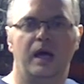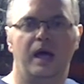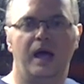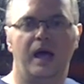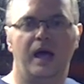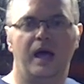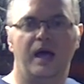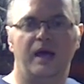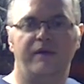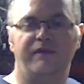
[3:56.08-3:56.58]

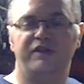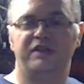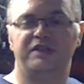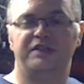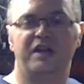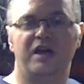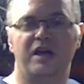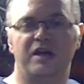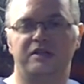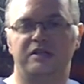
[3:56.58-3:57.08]
If it
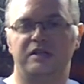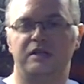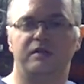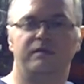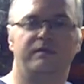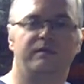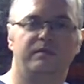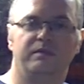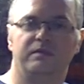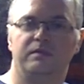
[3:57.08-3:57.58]
starts
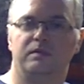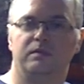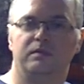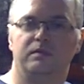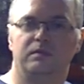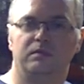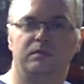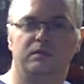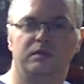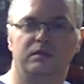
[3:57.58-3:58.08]
and
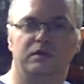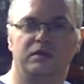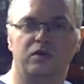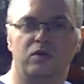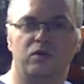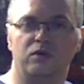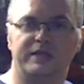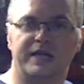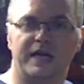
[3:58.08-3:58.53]
stalls